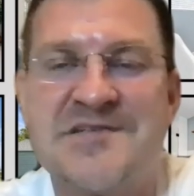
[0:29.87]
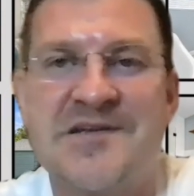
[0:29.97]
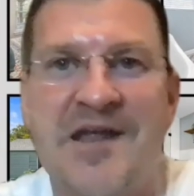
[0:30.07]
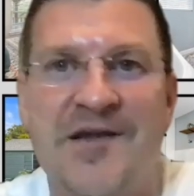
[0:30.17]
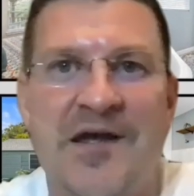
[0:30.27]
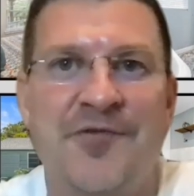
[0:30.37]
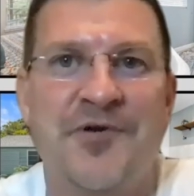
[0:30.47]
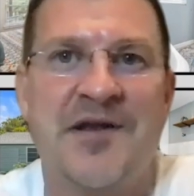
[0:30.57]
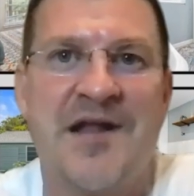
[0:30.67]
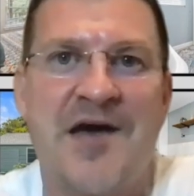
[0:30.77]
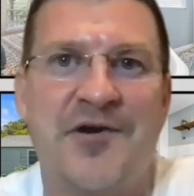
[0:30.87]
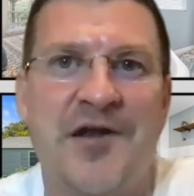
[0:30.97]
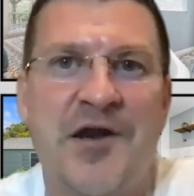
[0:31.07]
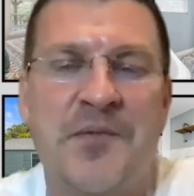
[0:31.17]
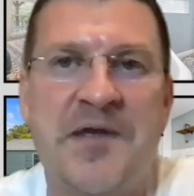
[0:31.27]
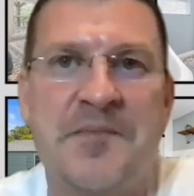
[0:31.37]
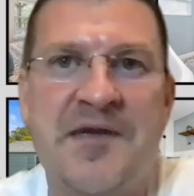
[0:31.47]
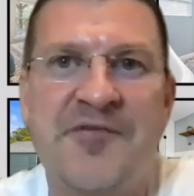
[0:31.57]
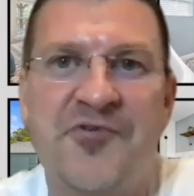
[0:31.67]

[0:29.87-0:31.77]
and rented out on Airbnb